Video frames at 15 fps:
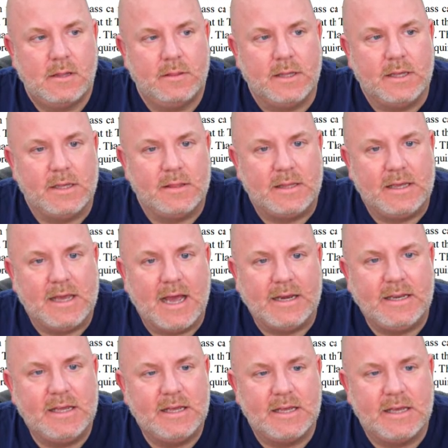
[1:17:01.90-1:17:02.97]
The
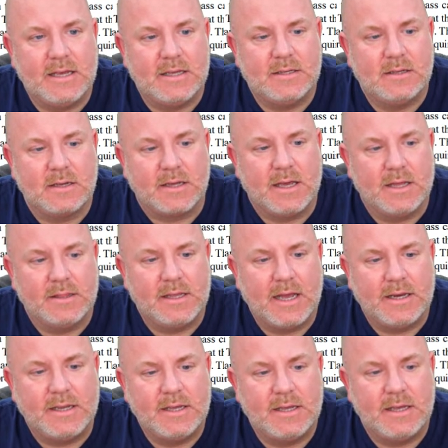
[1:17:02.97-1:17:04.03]
idea is, again, the
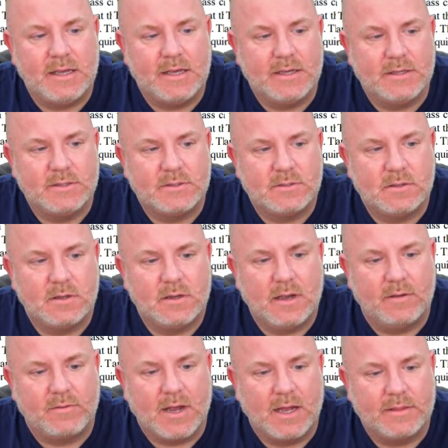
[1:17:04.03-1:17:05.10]
idea is
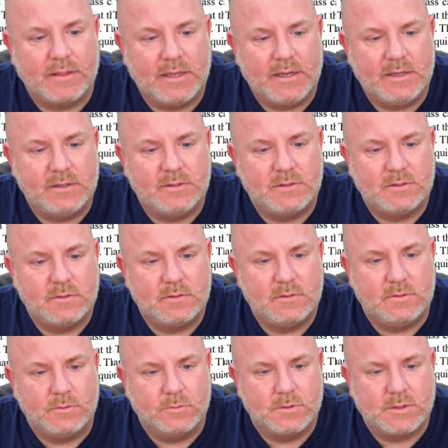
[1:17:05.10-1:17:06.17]
I've got these
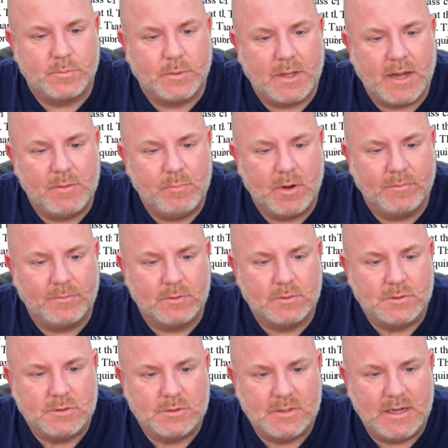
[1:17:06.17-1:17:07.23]
dual supply
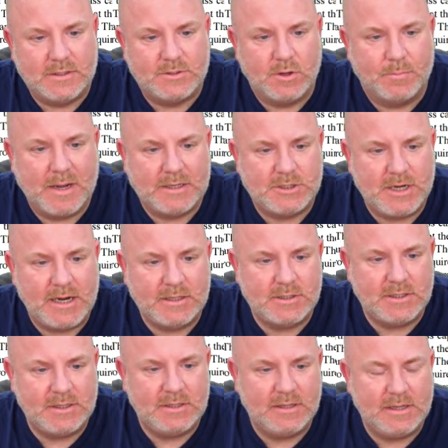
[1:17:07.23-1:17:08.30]
buffers. And so by
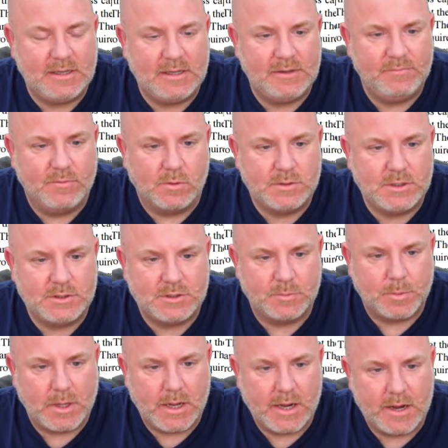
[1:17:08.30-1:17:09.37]
changing the voltage
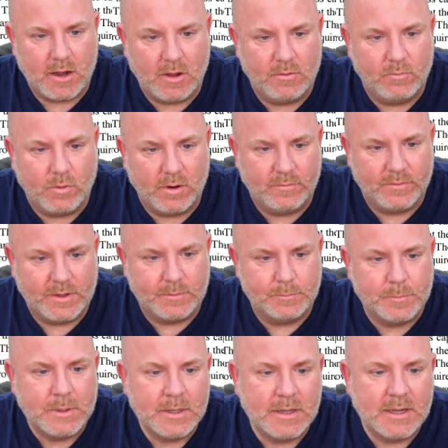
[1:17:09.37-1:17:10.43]
supply on one of
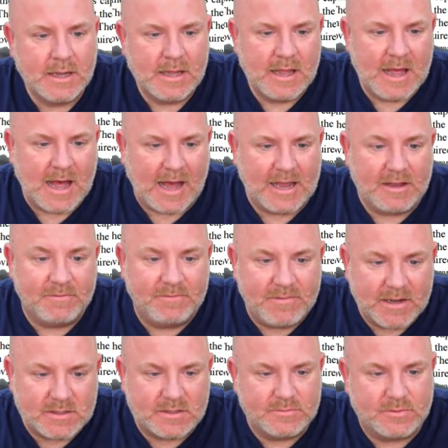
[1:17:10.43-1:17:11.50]
them, I
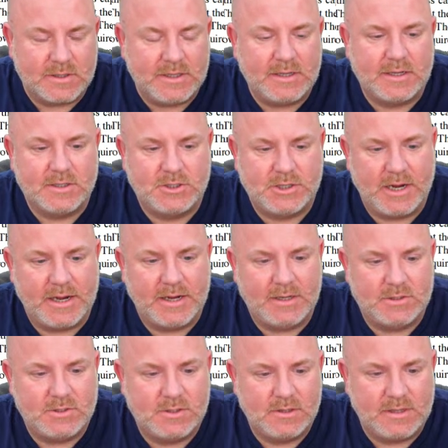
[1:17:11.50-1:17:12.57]
effectively can
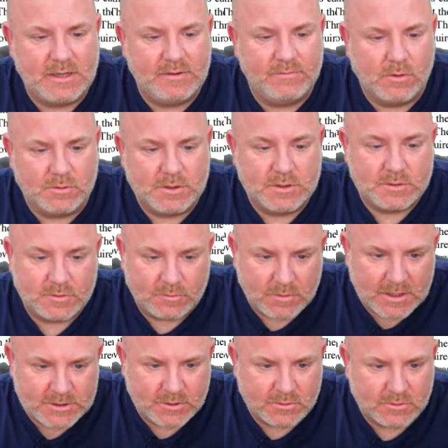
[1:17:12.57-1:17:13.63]
change the voltage
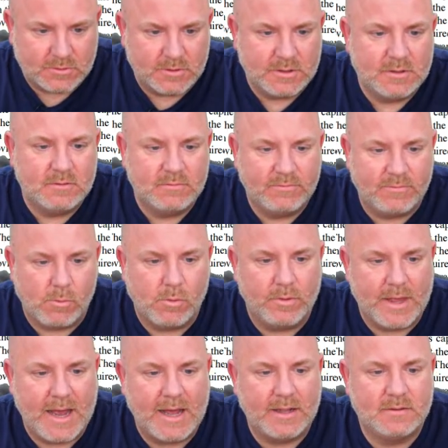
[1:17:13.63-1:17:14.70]
threshold for
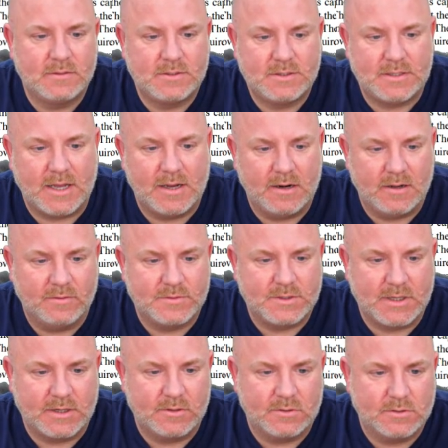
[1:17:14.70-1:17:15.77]
that set of
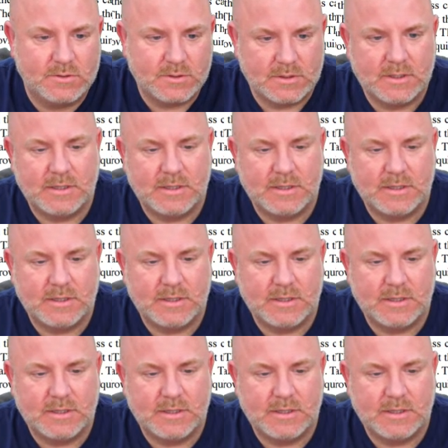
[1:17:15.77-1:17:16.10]
signals.